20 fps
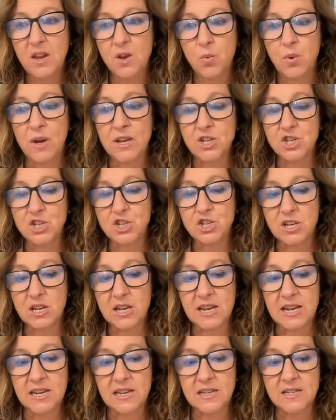which
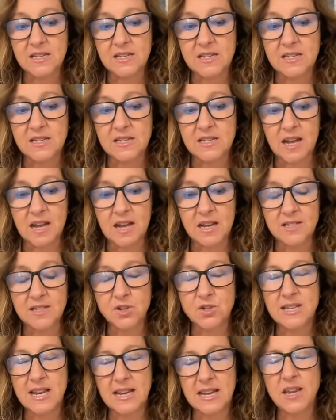is it's
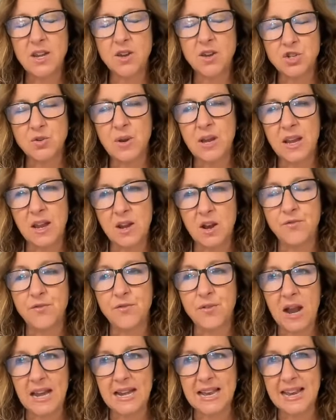our second year doing it on
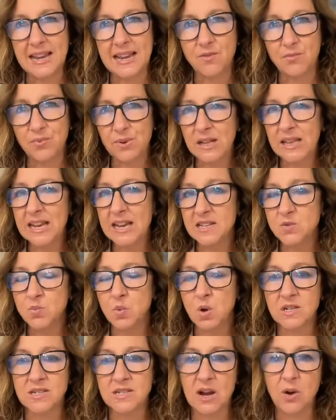Friday, and it really has
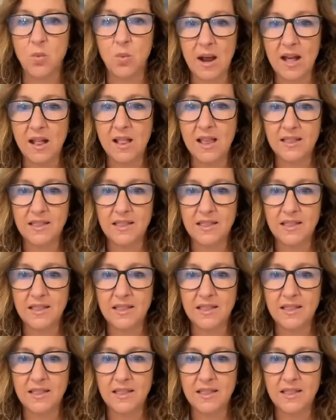worked out well.